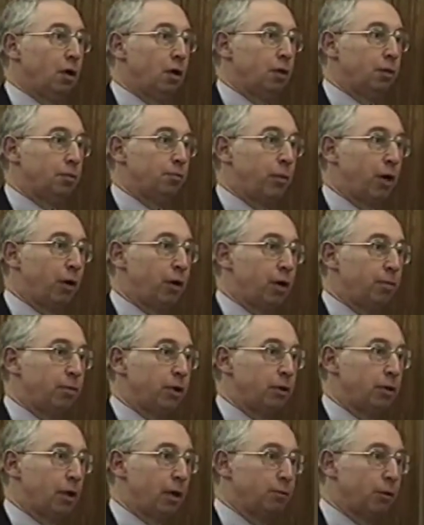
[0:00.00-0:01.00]
The poem,
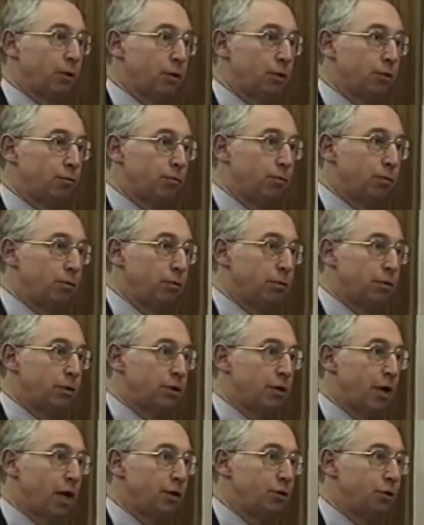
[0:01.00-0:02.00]
I'm not going to
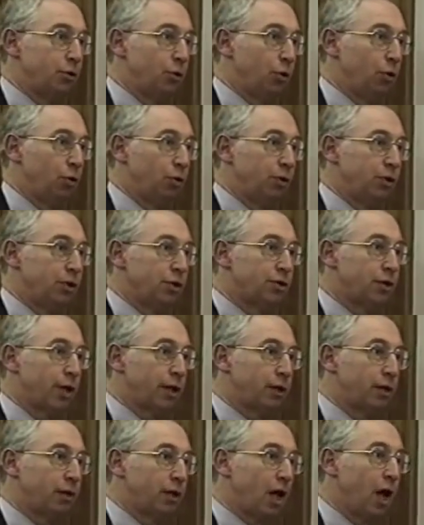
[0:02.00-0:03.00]
recite it all, but the
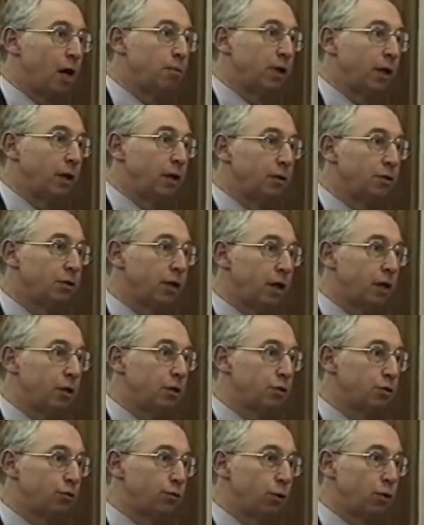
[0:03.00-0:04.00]
second coming,
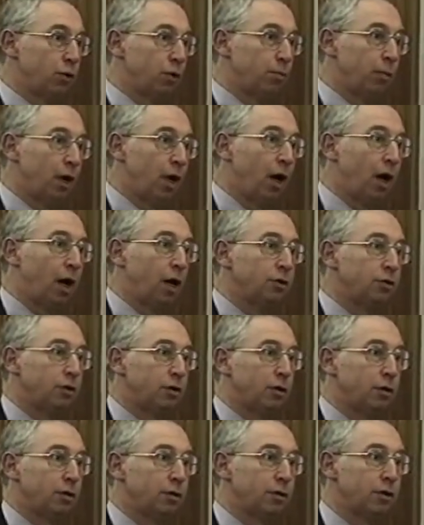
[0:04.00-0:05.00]
things fall apart,
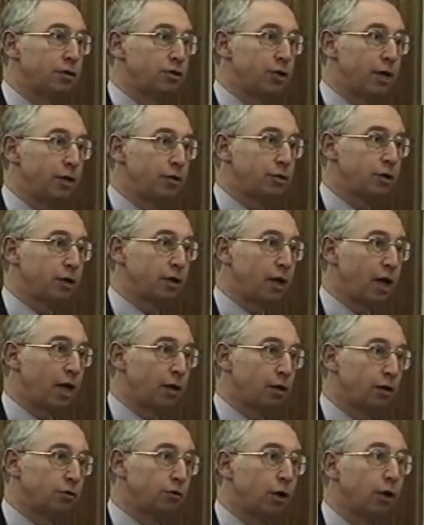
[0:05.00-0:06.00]
the centre
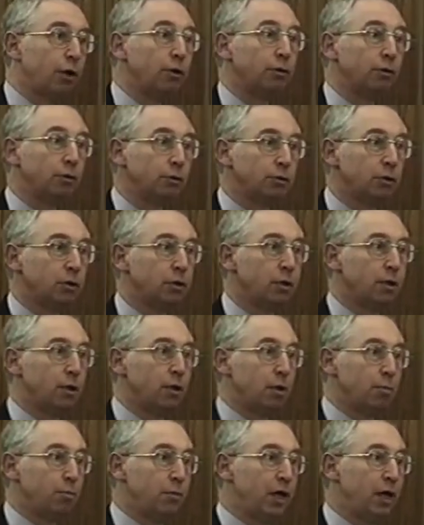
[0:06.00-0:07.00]
cannot hold.
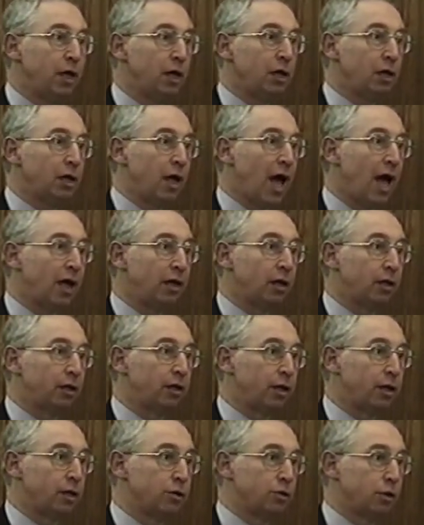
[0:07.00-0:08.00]
Mere
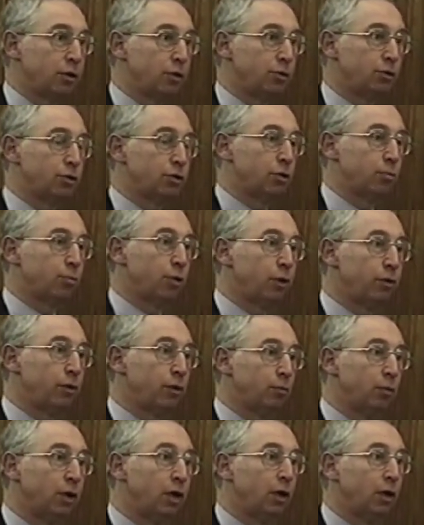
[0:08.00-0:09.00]
anarchy is loosed upon the
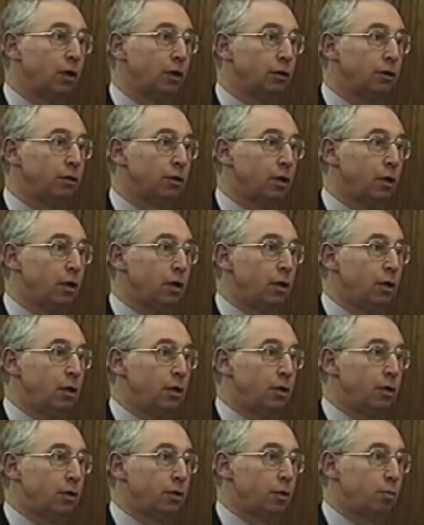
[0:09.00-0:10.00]
world.
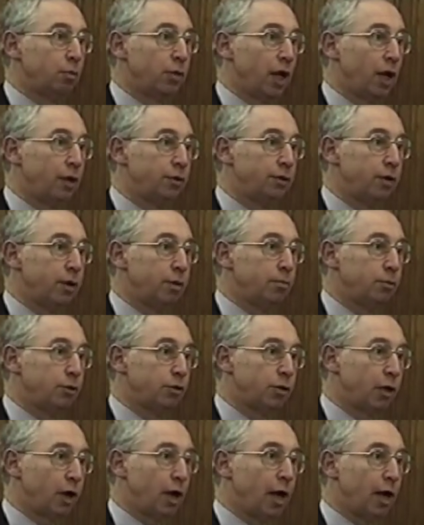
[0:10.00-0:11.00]
The blood-dimmed
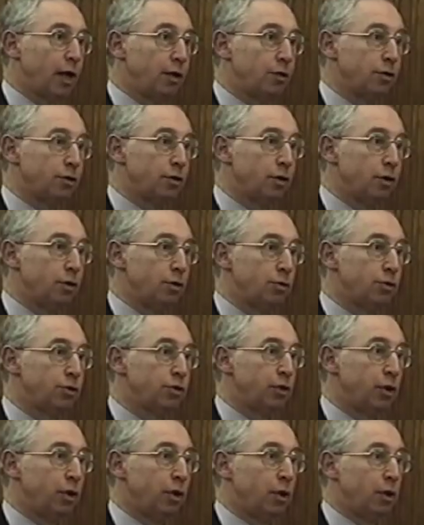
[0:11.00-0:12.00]
tide is loosed.
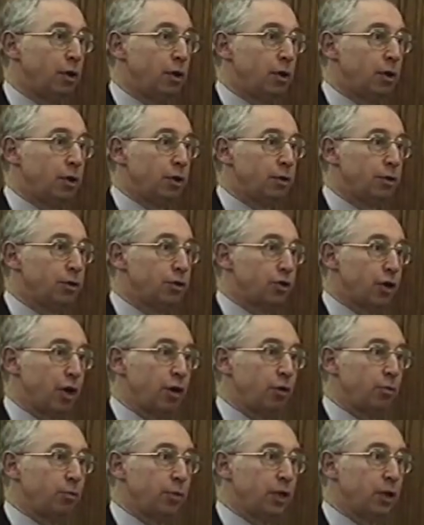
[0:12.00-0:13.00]
The
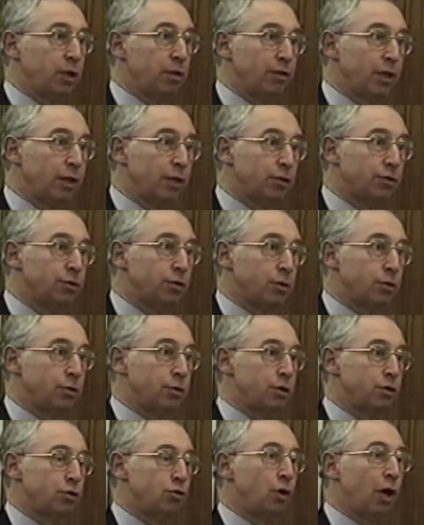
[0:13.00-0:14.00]
ceremony of innocence
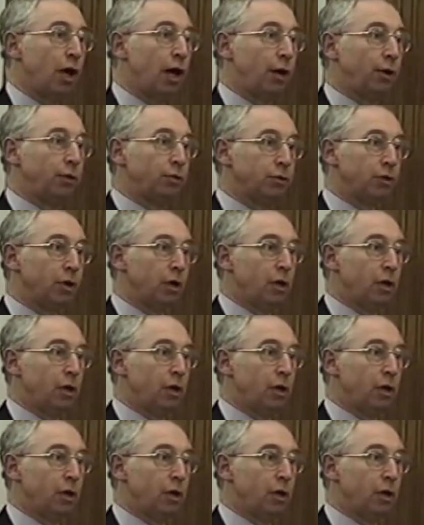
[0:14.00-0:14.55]
is drowned.